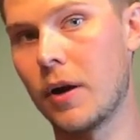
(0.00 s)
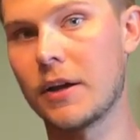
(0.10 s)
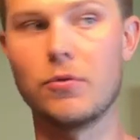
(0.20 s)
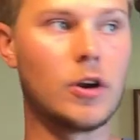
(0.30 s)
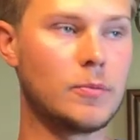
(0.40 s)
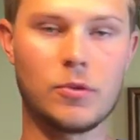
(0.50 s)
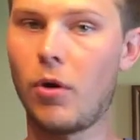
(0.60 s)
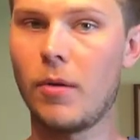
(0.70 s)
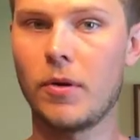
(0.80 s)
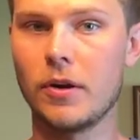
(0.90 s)
I can run up to
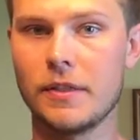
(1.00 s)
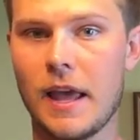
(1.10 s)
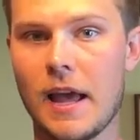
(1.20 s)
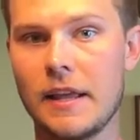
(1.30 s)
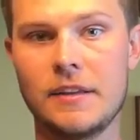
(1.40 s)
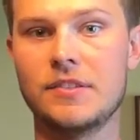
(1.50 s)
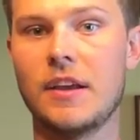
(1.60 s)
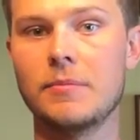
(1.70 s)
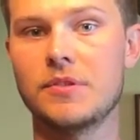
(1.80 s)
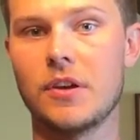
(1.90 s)
Walmart. They had a
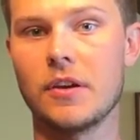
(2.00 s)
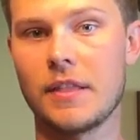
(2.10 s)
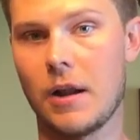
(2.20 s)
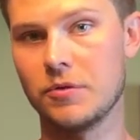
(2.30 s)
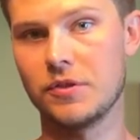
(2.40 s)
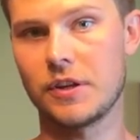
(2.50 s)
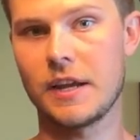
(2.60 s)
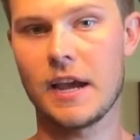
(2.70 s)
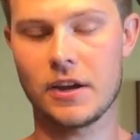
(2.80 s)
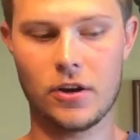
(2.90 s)
Samsung that I was looking
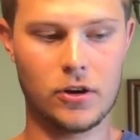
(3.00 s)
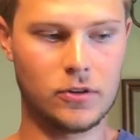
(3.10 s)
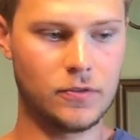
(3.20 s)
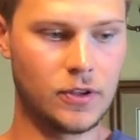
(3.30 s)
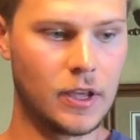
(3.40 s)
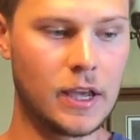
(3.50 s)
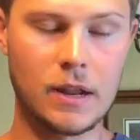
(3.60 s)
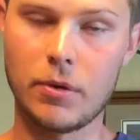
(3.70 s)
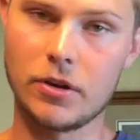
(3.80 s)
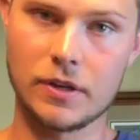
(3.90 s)
at, curved.
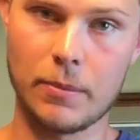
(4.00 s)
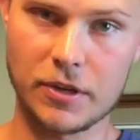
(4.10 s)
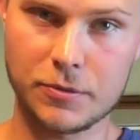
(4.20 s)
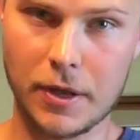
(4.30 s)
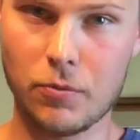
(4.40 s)
I'm gonna explain